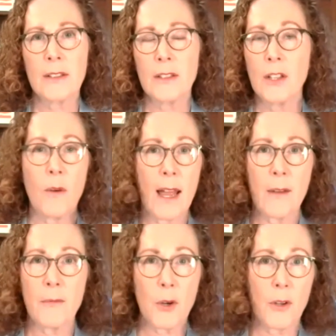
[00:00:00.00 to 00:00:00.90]
You know, I
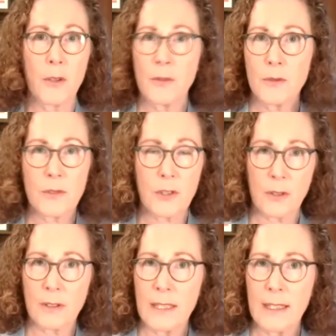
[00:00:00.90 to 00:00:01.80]
have heard
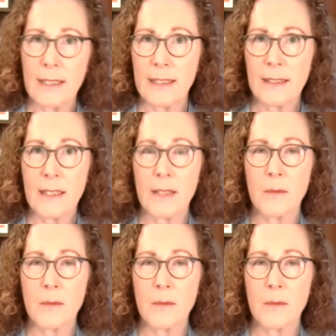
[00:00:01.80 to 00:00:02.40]
certainly in